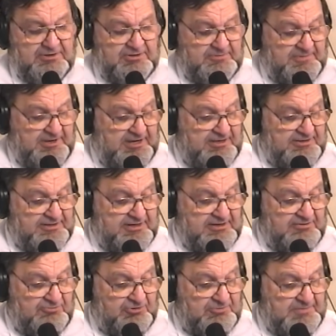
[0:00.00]
to me that
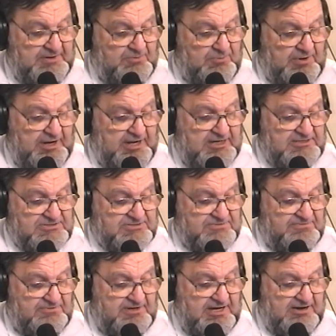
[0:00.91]
it would be wise,
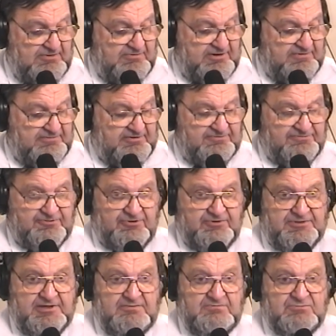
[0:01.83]
however, for
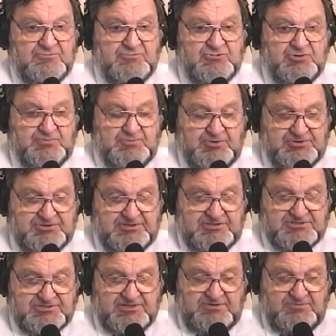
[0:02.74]
them to put
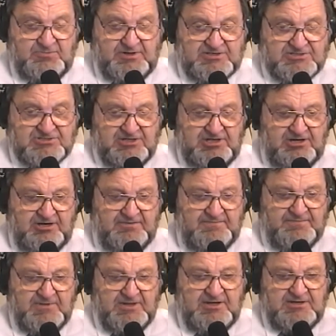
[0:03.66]
this in Westlaw
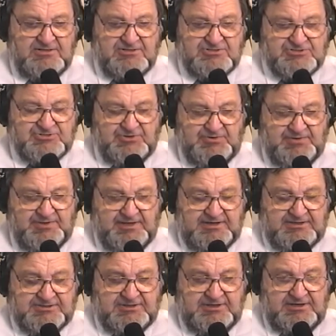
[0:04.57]
so
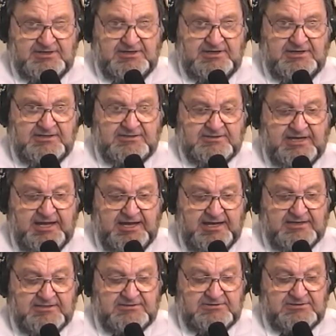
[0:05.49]
that it
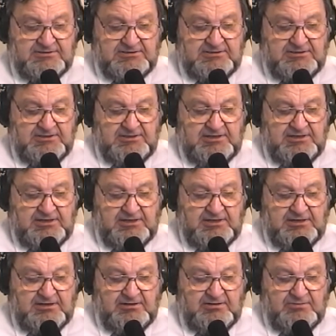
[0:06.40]
can
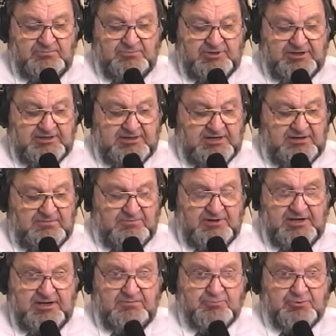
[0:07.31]
become
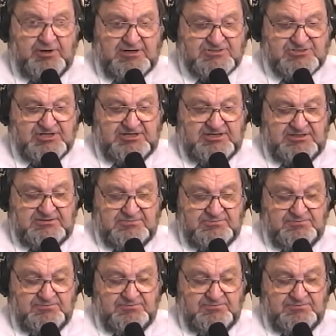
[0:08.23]
a precedent